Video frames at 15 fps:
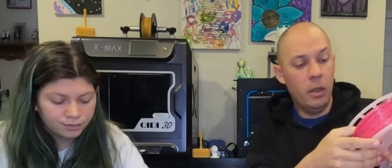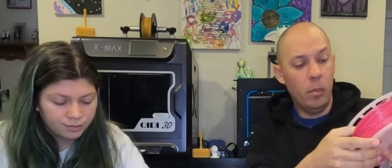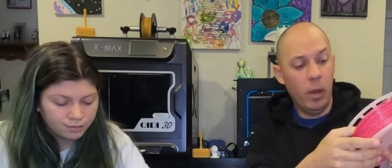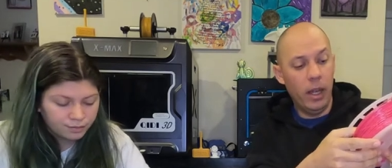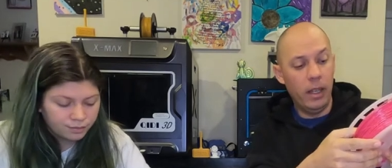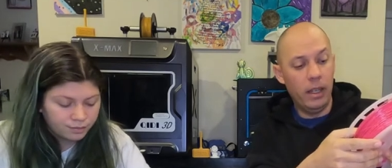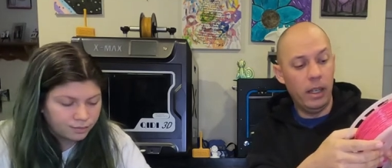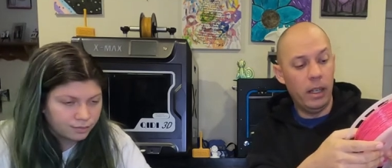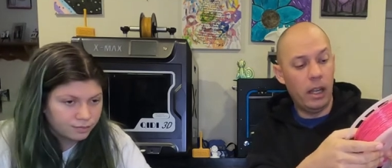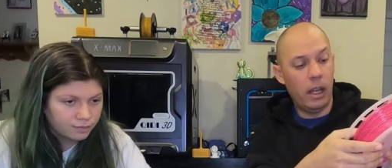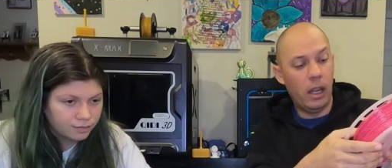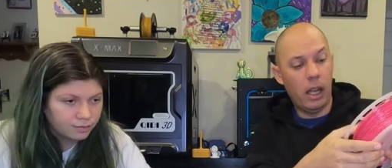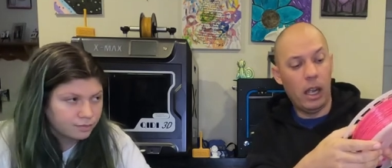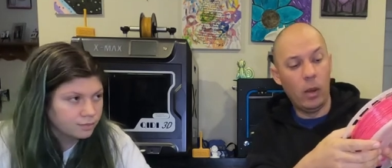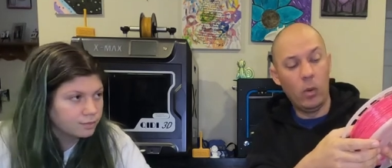Speaker 1: But
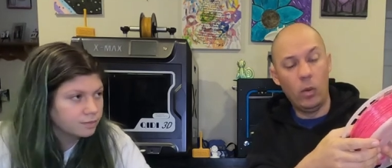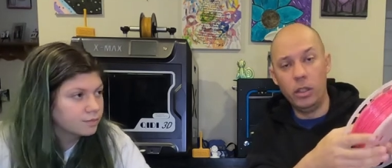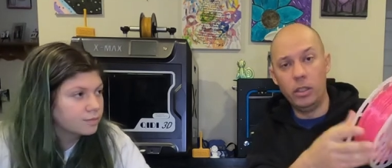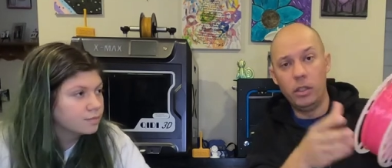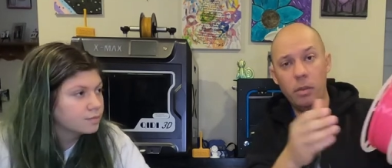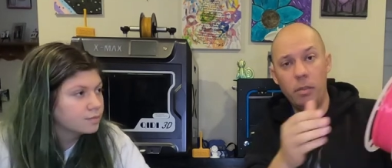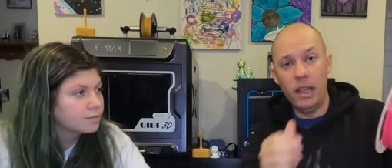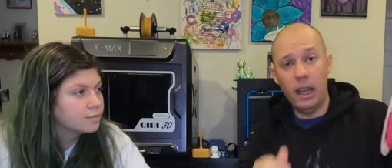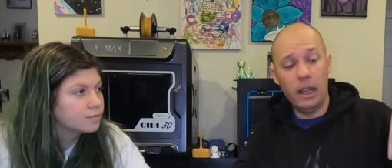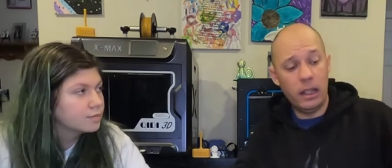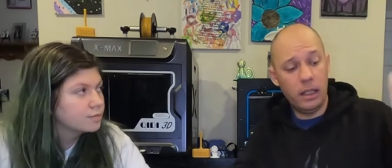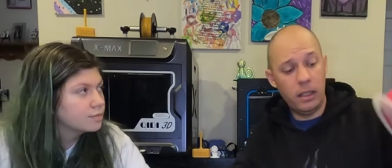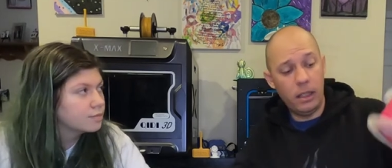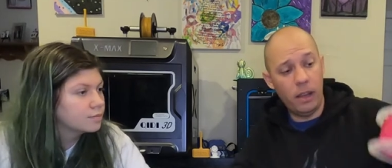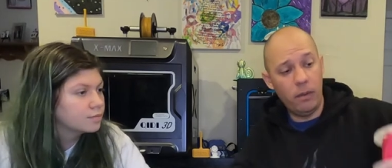I want to be
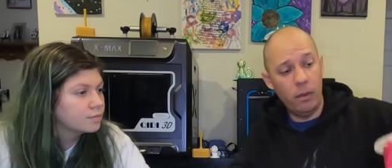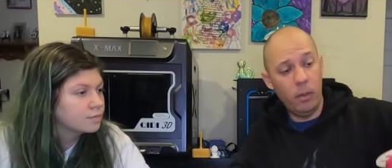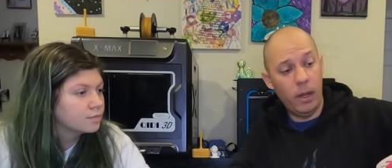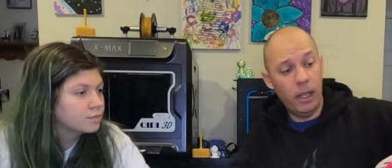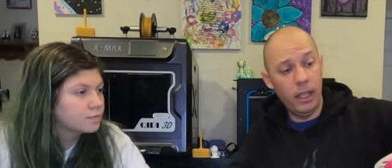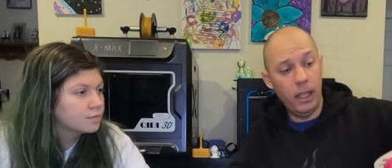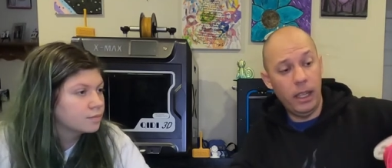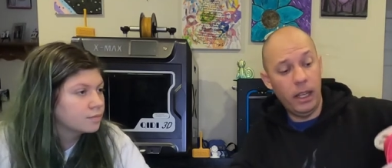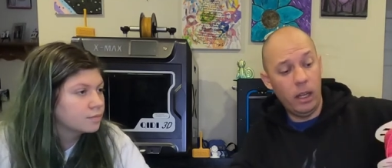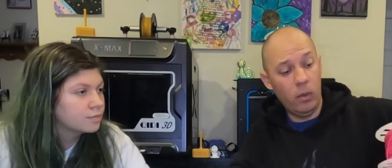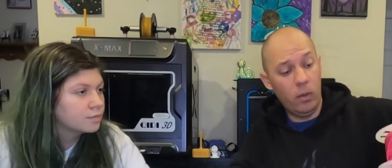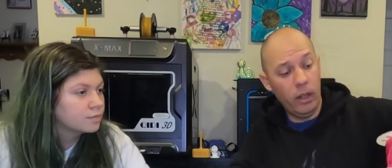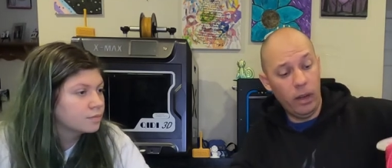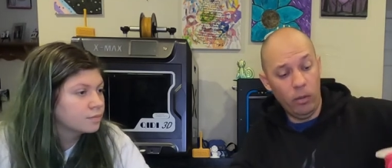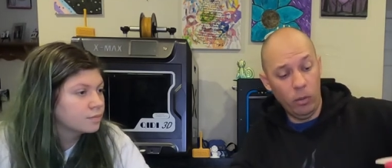honest to everybody, and I
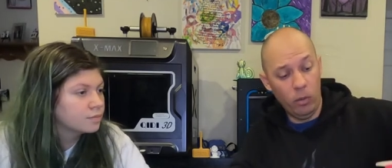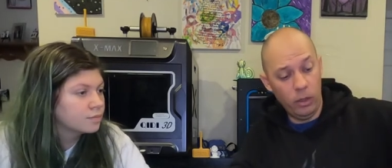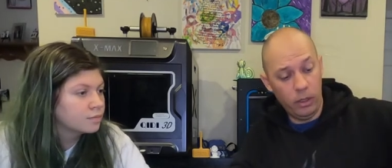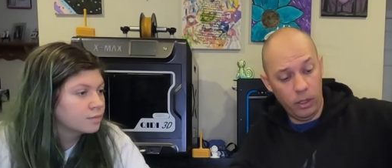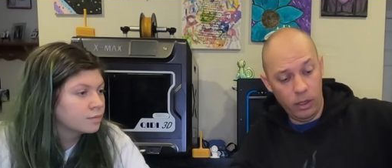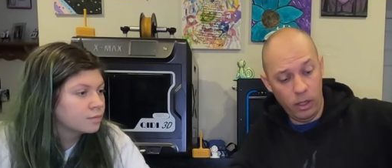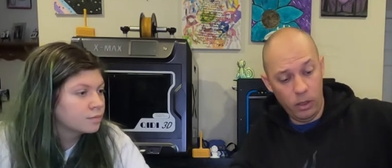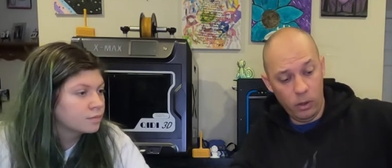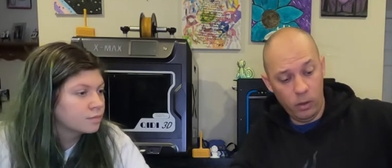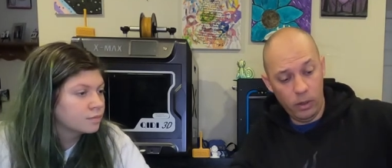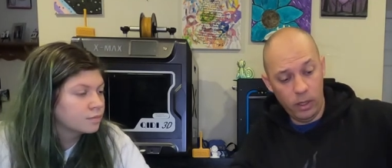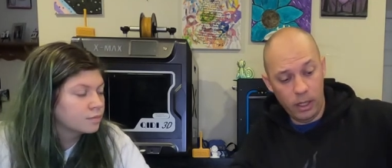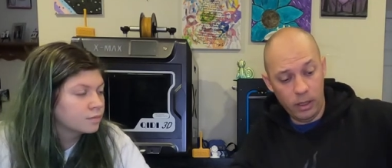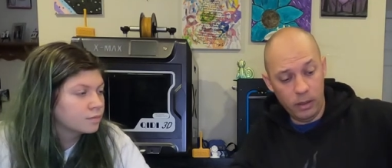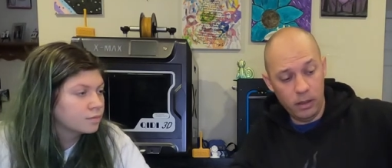want everyone to know
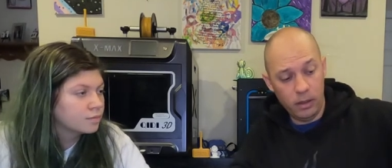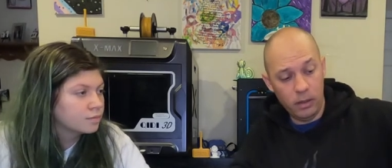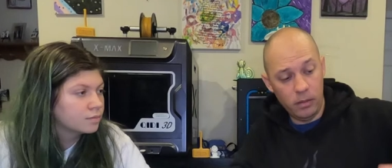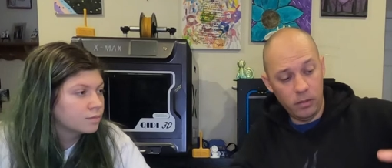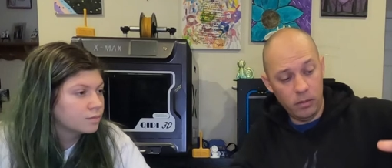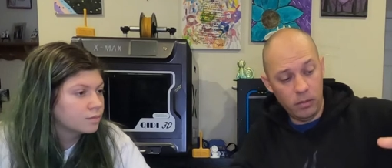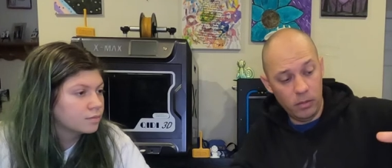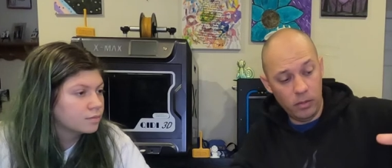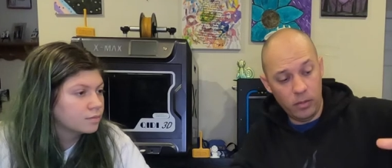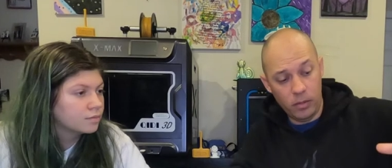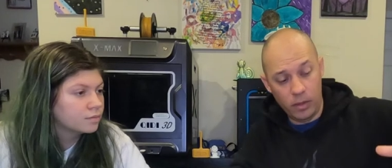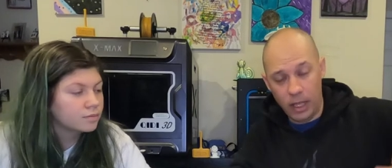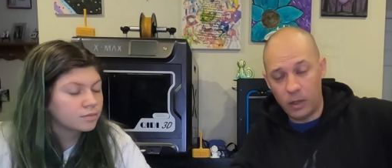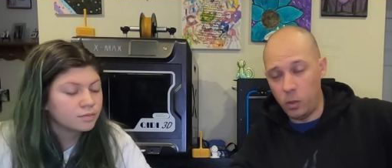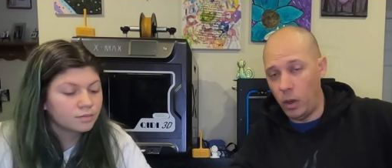that
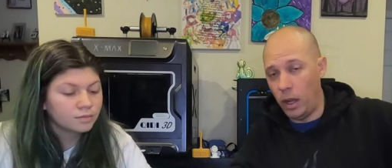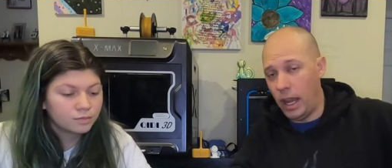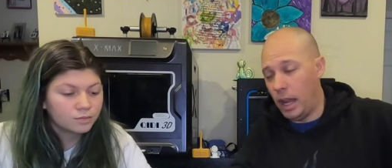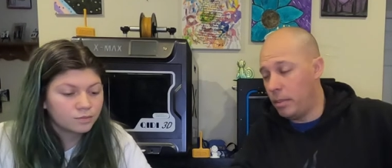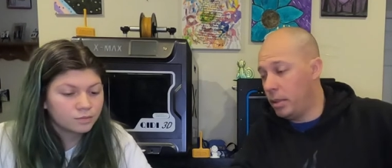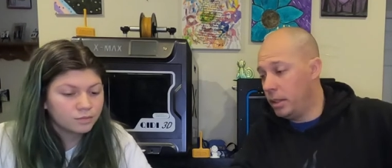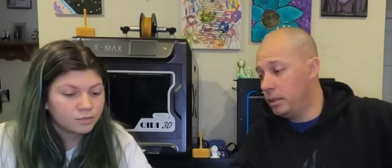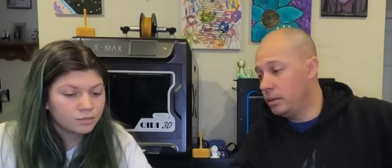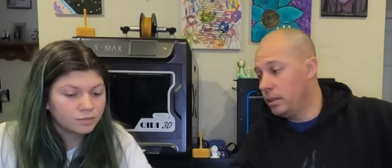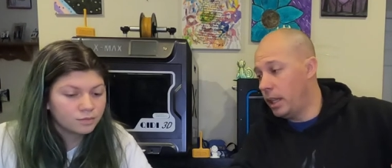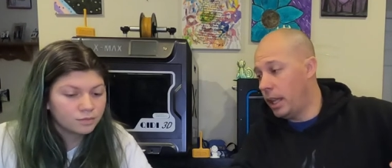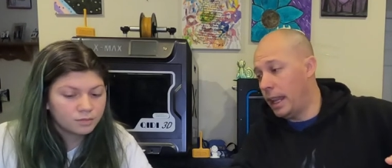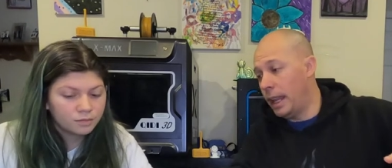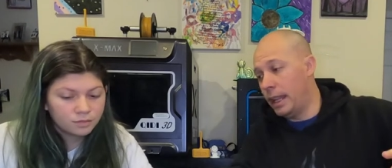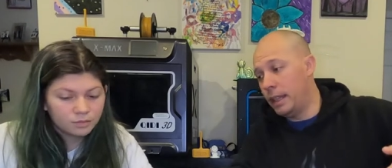that's what happened.
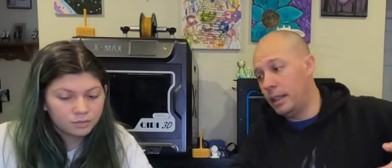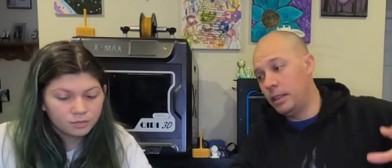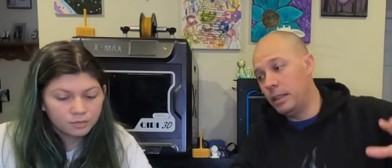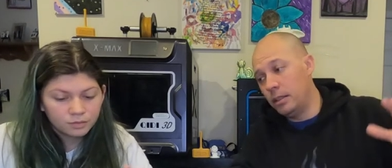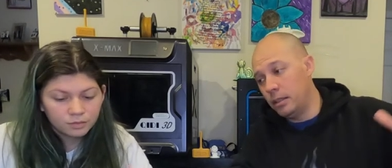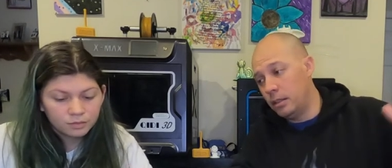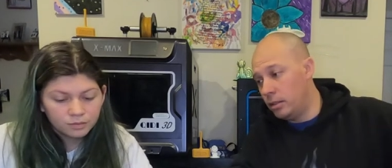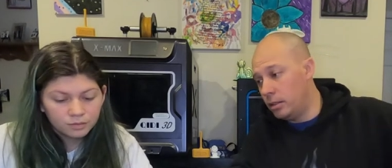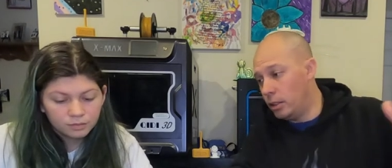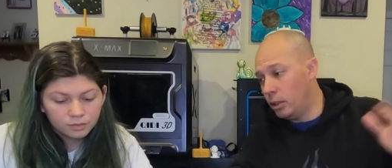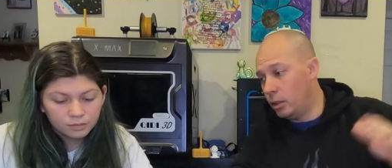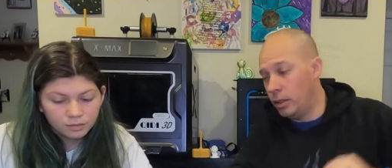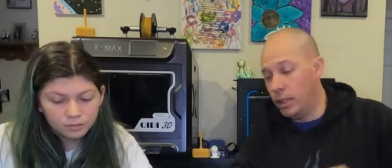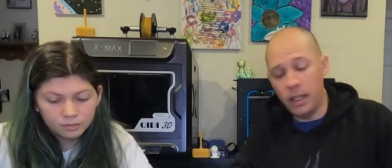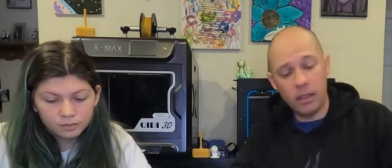And you
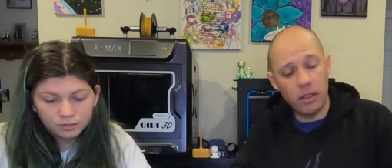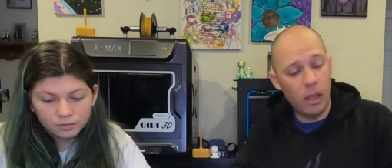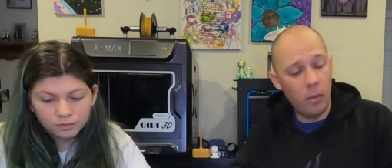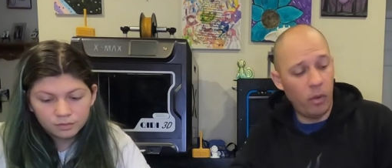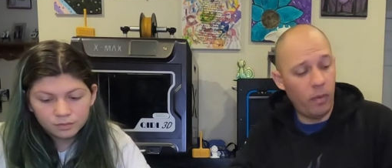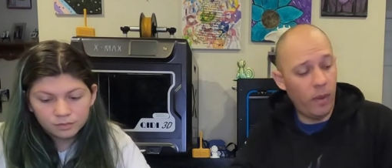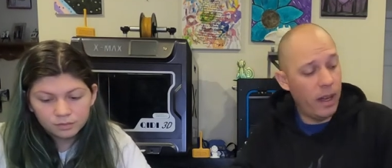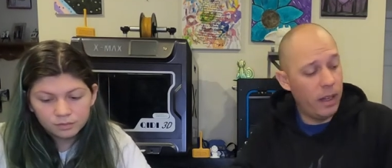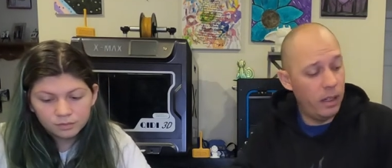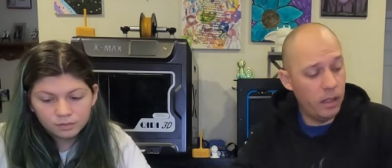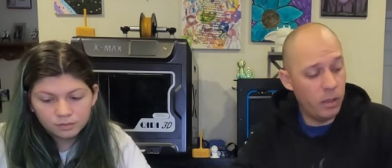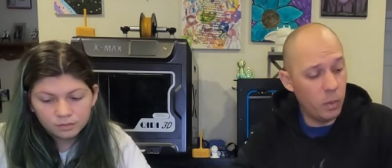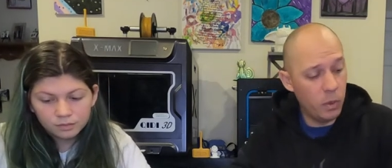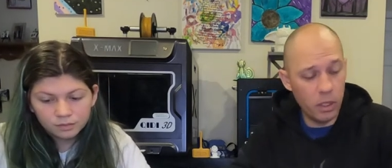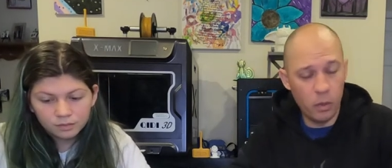know, yes, they provided
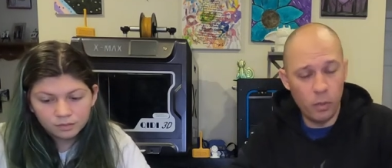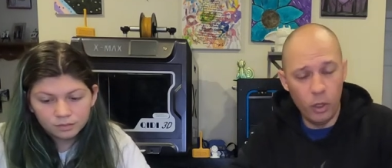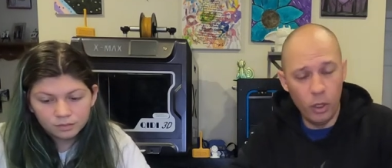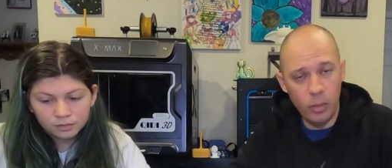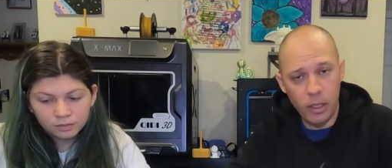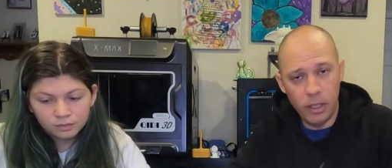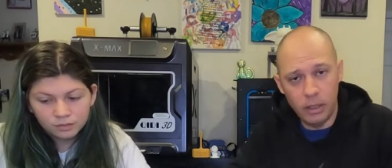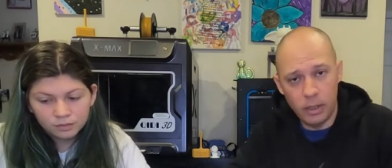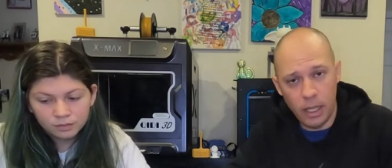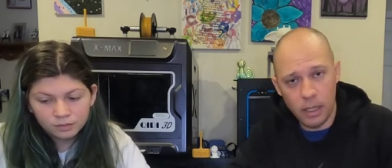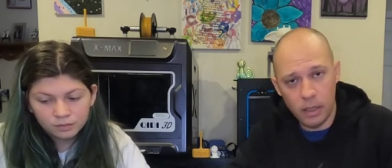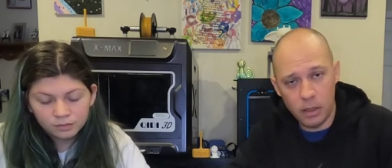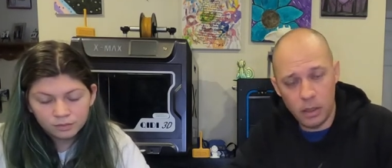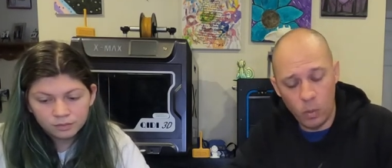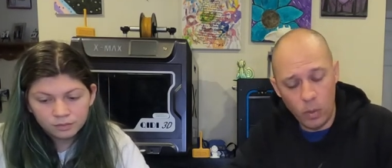us with this filament to
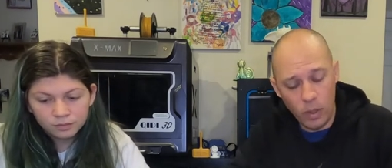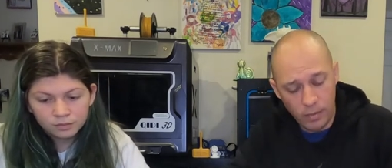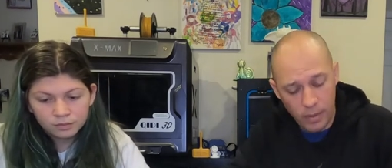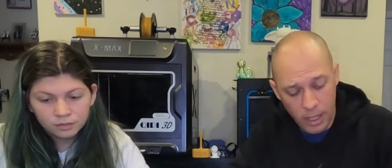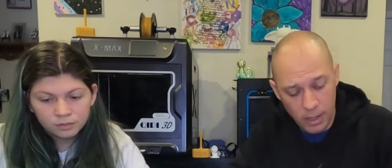test, and we've